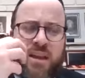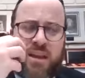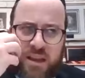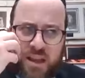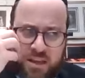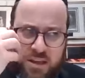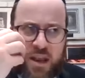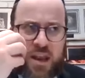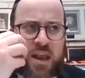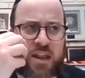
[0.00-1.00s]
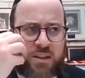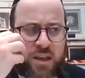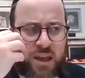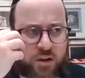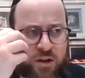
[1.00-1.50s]
and, and, and,
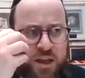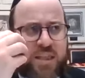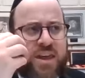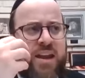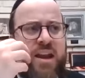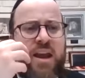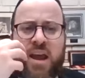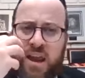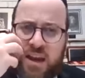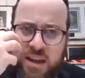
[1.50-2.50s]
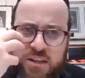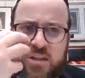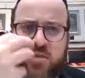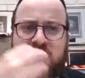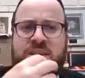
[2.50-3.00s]
inculcate that and
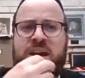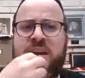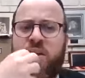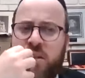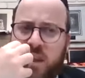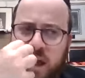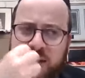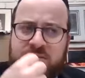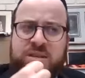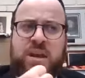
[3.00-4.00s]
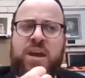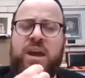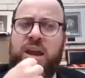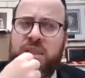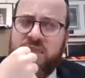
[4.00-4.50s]
integrate that in our lives
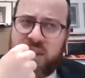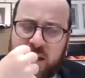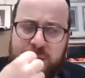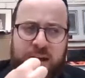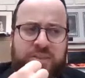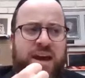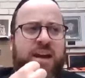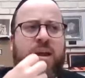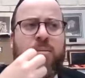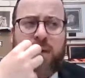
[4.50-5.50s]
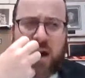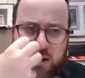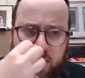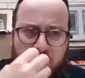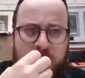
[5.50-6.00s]
and think about that and
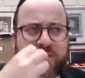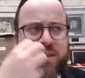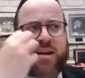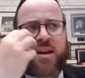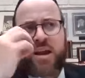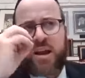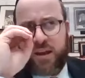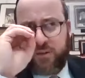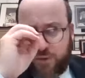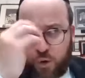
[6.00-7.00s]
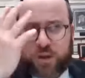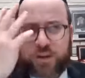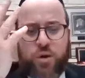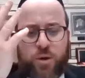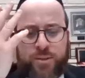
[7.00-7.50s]
ponder about that and
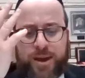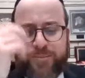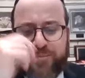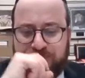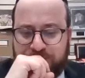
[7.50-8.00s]
focus on that.